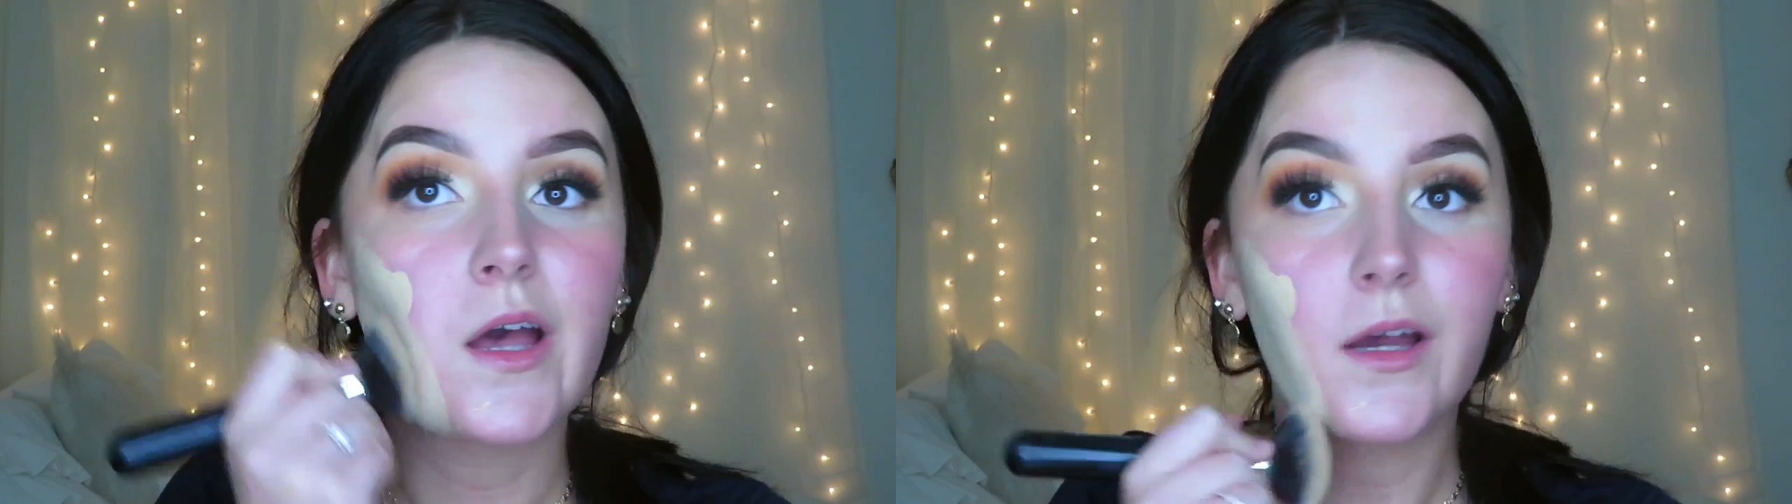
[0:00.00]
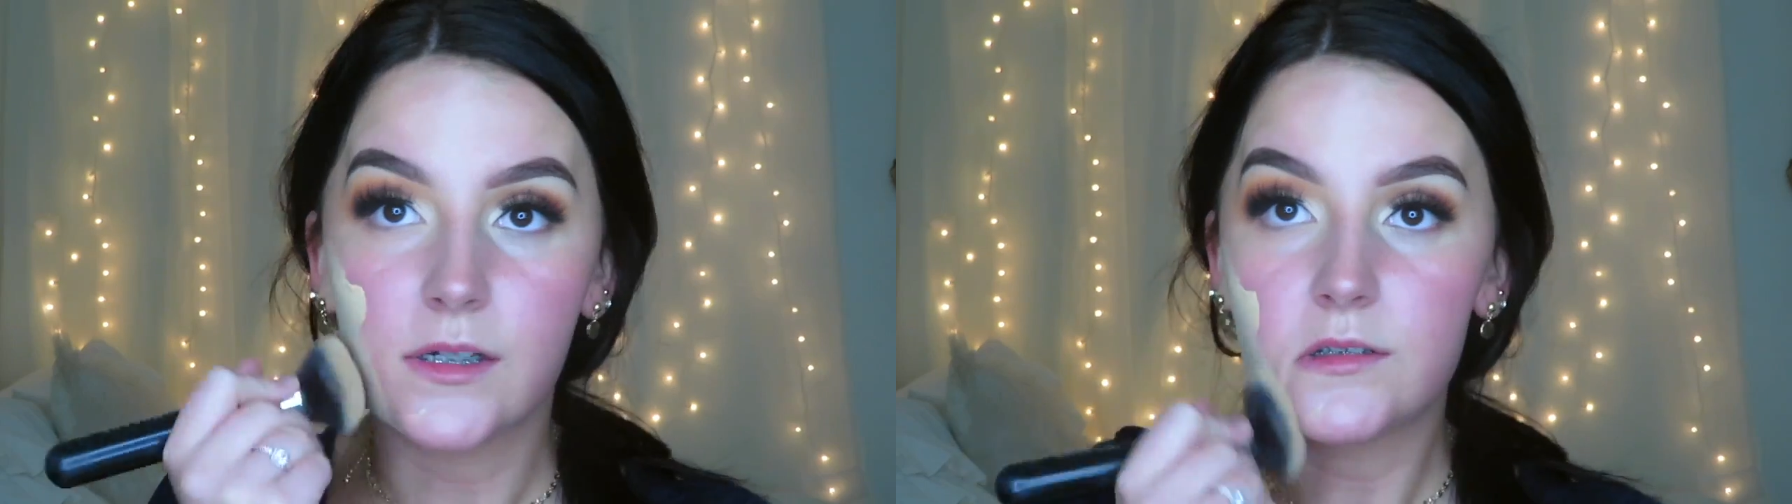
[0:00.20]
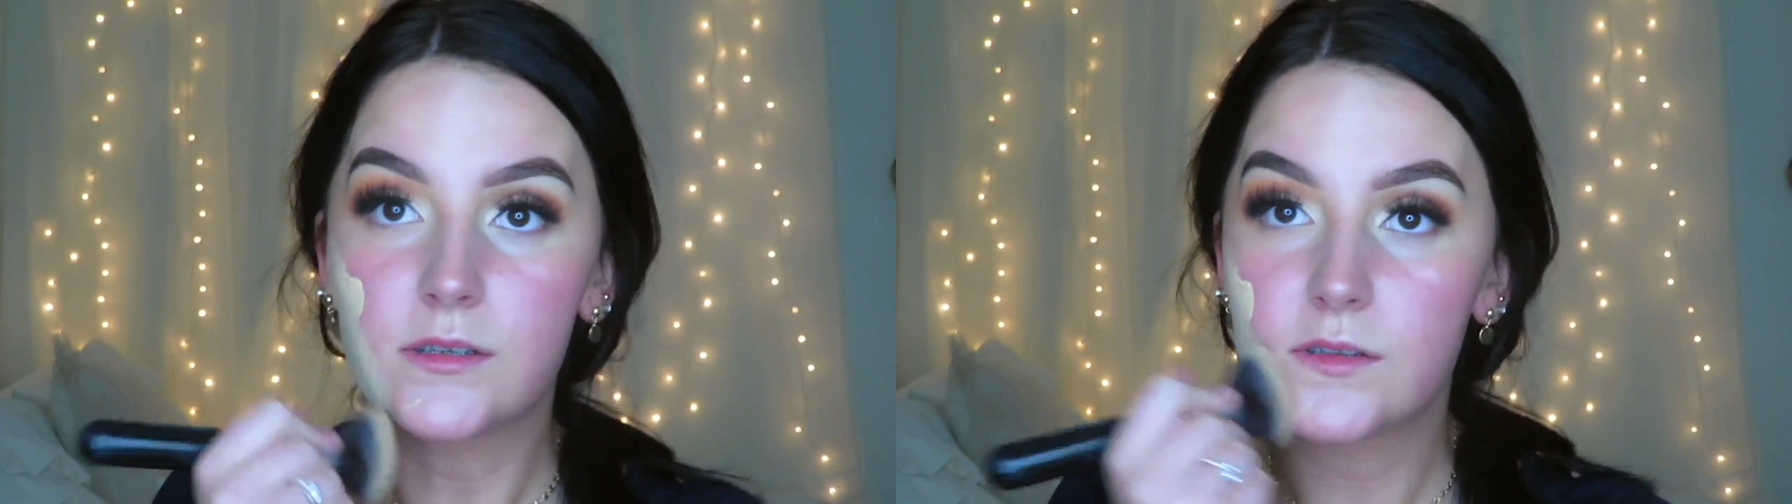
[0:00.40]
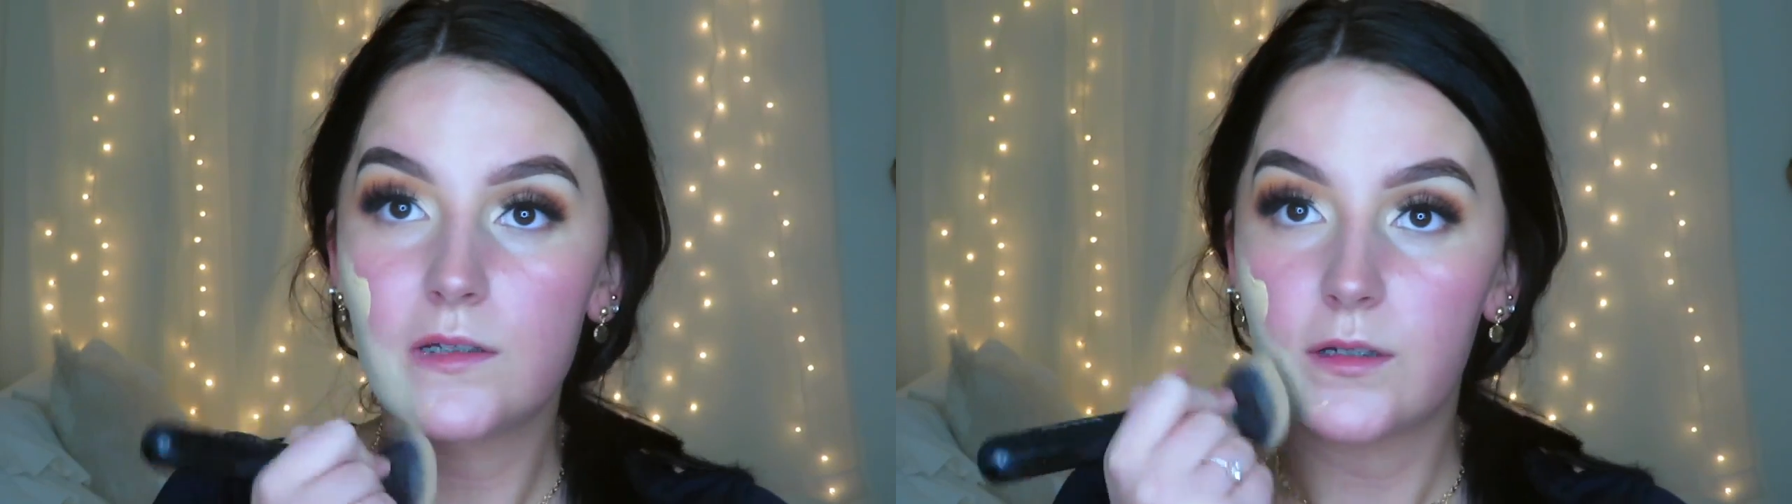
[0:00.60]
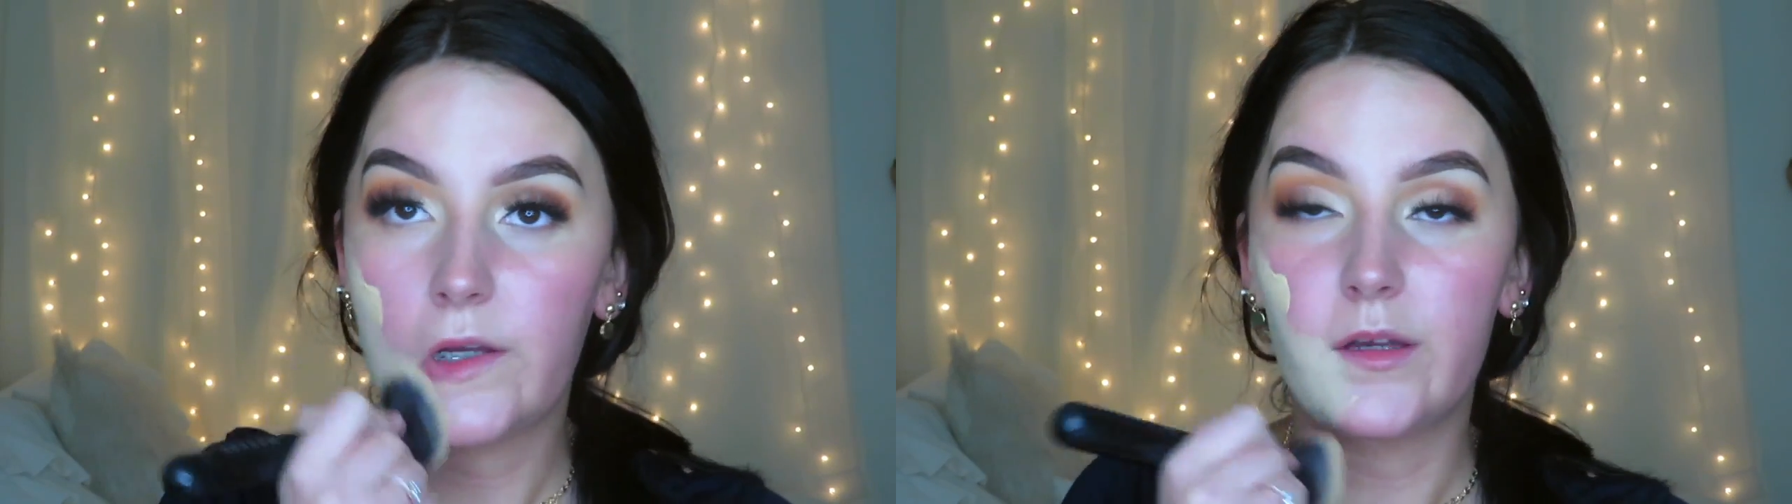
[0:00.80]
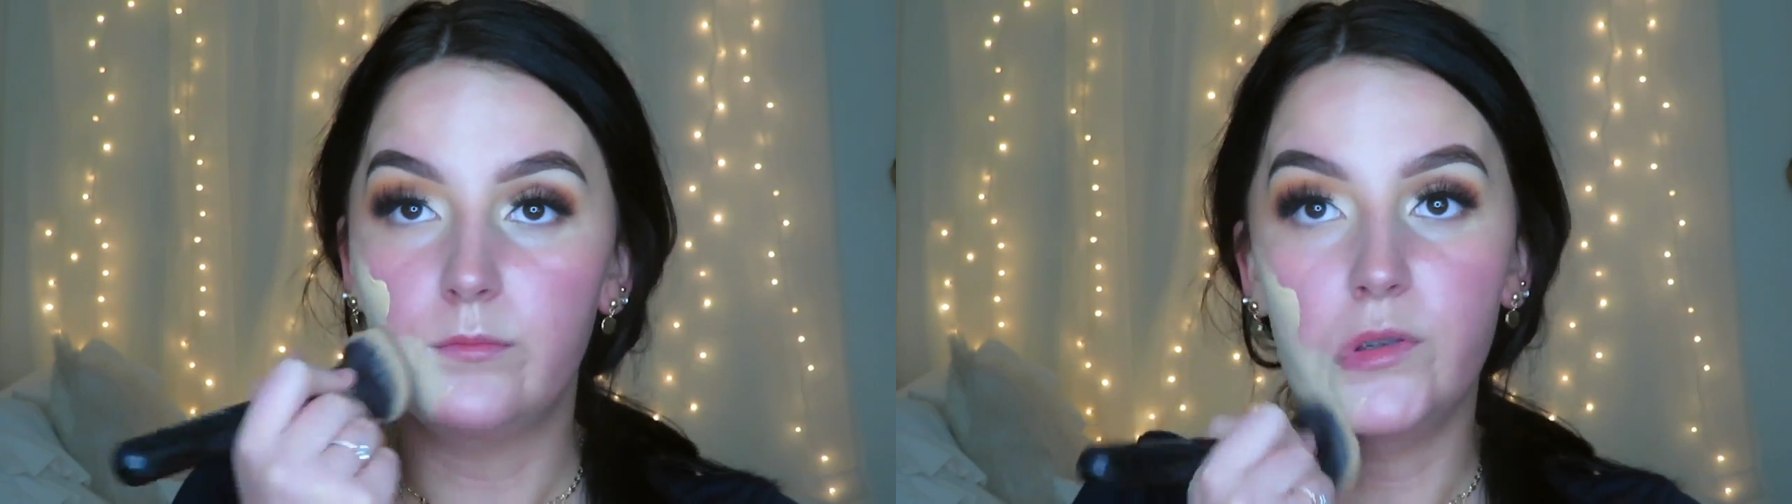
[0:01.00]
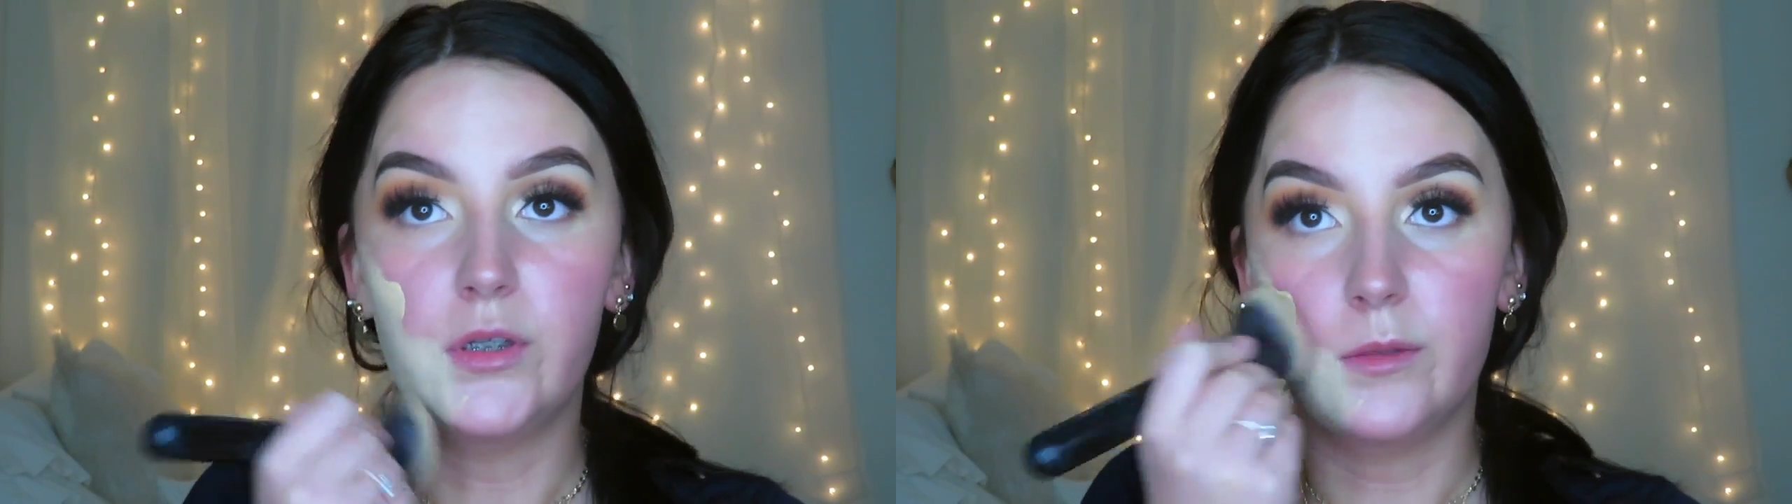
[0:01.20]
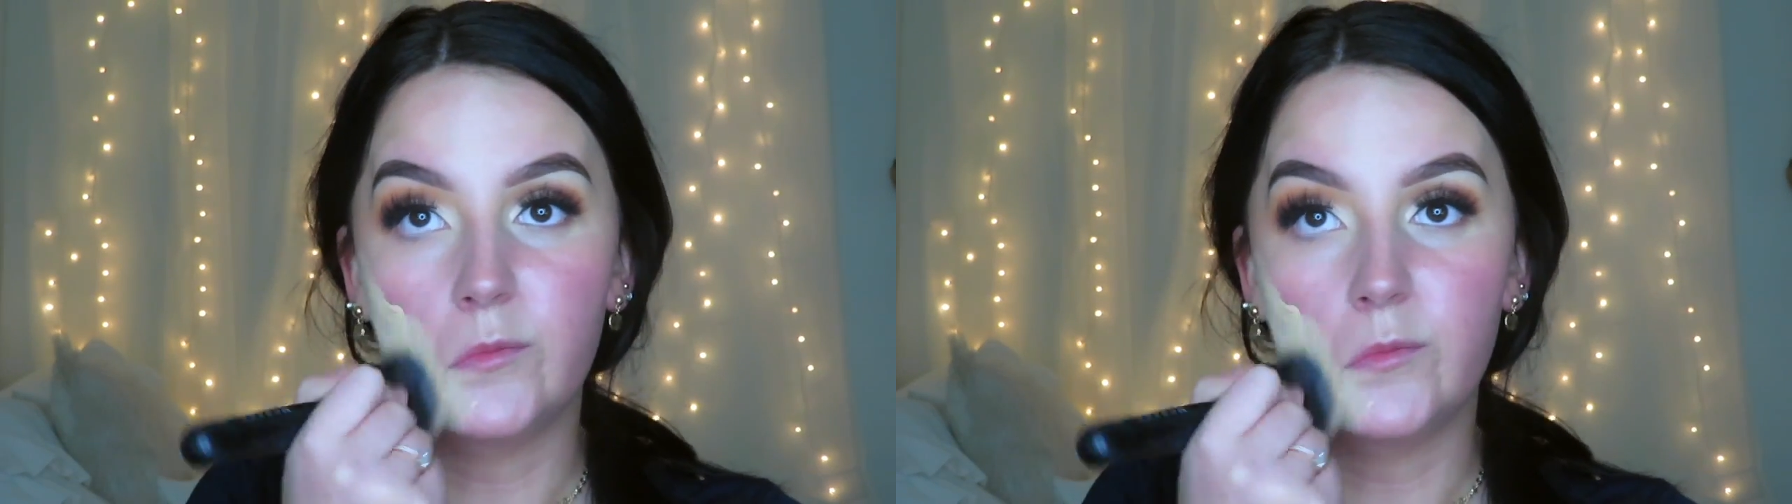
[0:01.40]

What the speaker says: as a beauty